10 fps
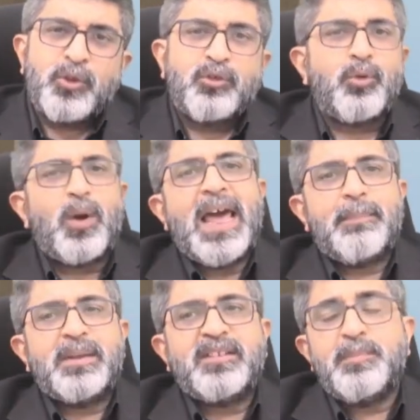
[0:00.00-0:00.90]
So what
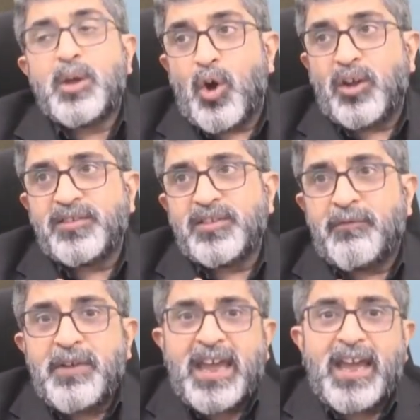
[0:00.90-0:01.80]
happens, because the
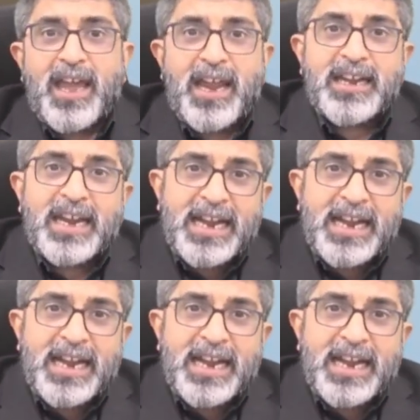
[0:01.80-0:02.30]
way an